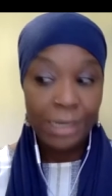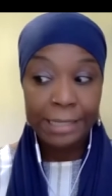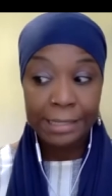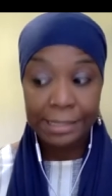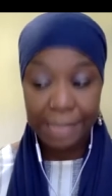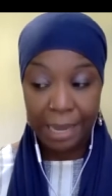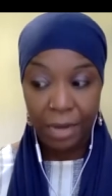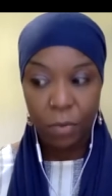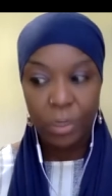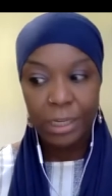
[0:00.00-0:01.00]
he's
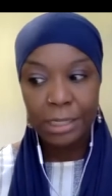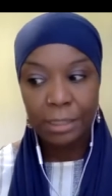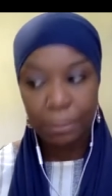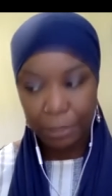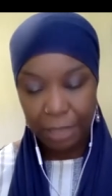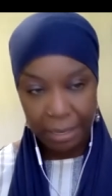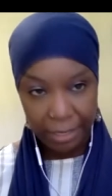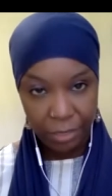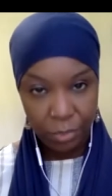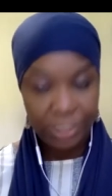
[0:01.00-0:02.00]
saying, what he's
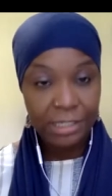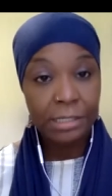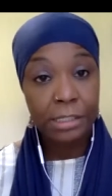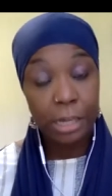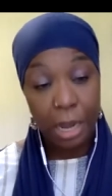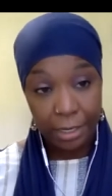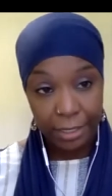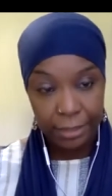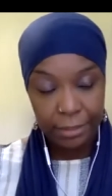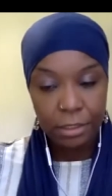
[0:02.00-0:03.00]
implying, what he's
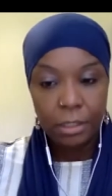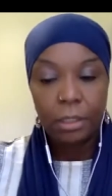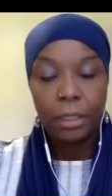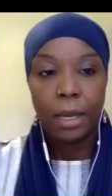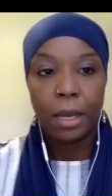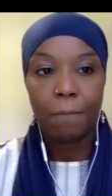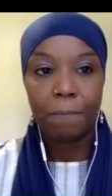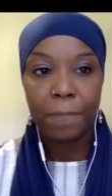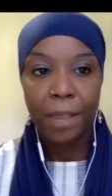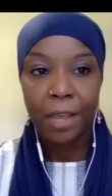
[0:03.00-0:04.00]
denying,
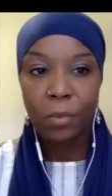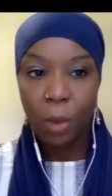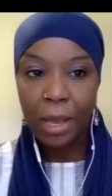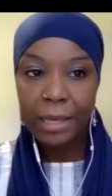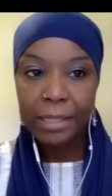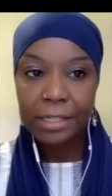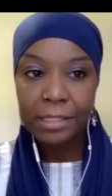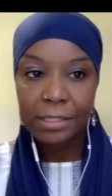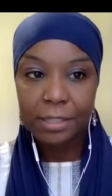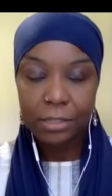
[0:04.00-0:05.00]
and why
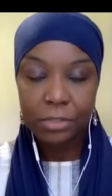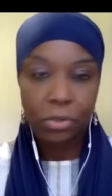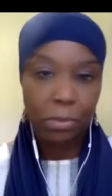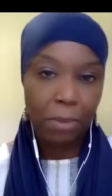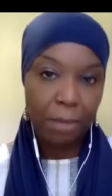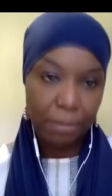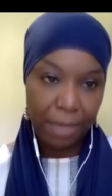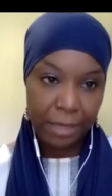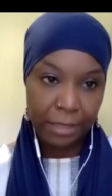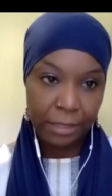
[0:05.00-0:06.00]
these things are
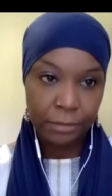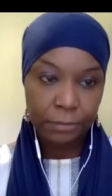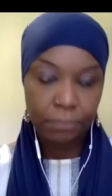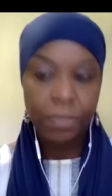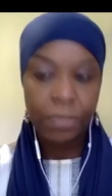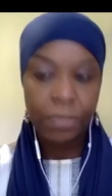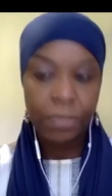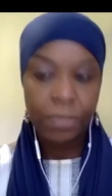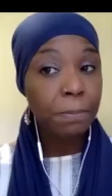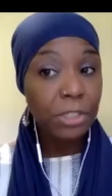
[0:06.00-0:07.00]
problematic. And
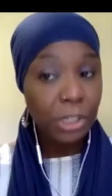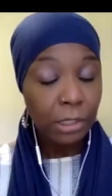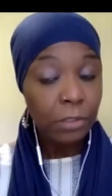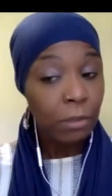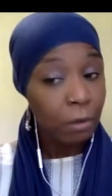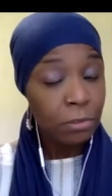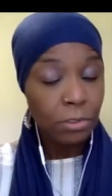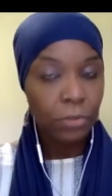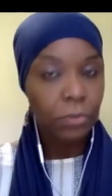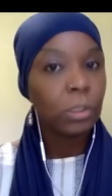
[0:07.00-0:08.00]
in particular,
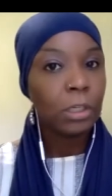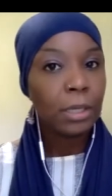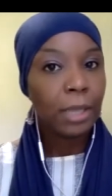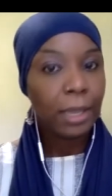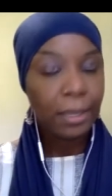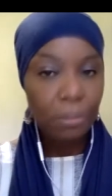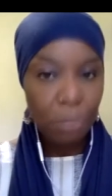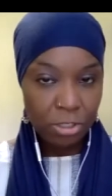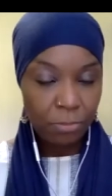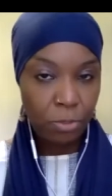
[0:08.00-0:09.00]
also in the
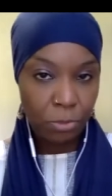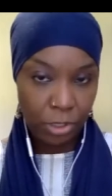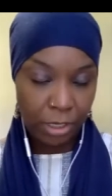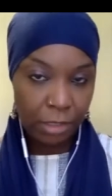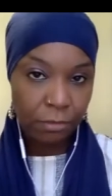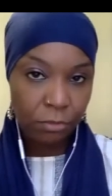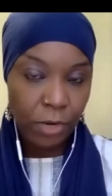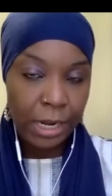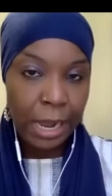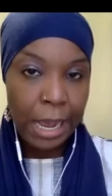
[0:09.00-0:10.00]
Muslim community,
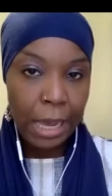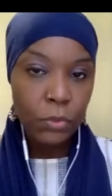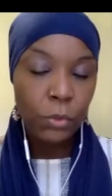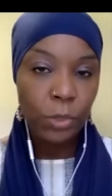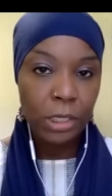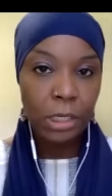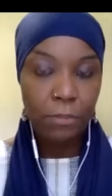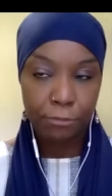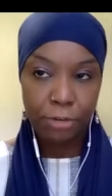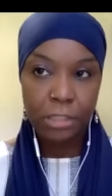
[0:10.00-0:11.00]
right? How do we
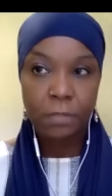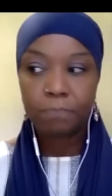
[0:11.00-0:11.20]
confront